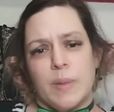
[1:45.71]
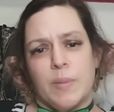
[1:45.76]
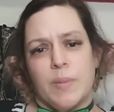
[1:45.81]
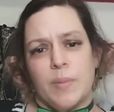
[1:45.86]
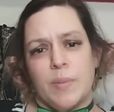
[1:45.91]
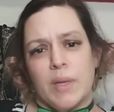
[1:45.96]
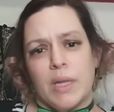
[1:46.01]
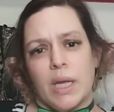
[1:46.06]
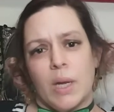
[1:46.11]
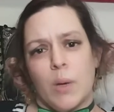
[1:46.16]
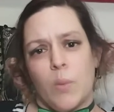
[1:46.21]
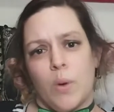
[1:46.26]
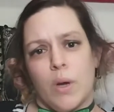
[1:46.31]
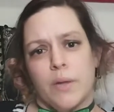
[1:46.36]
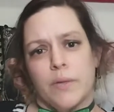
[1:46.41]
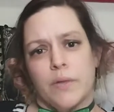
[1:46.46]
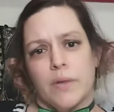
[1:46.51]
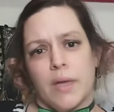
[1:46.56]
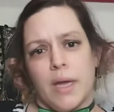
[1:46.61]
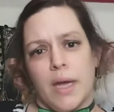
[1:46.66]
people would be like,
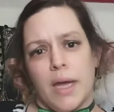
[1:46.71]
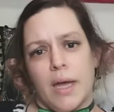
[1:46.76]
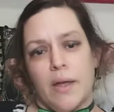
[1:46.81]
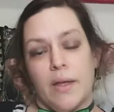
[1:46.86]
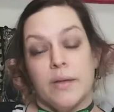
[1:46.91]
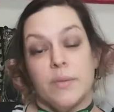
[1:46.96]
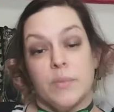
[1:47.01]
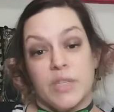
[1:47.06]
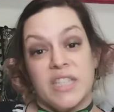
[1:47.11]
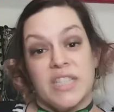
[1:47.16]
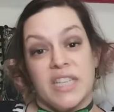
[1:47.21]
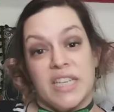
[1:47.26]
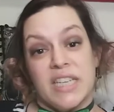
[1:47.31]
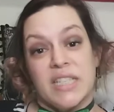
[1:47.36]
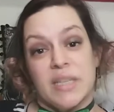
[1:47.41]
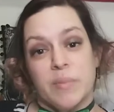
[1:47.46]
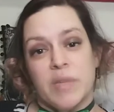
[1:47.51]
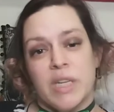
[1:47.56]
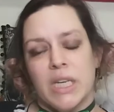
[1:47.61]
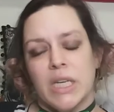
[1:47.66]
what the hell? And would say
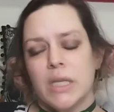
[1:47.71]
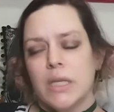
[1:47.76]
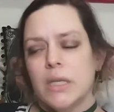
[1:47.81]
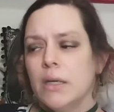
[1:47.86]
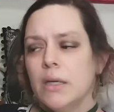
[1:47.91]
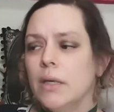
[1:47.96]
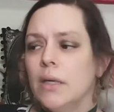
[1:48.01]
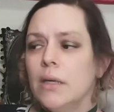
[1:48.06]
something.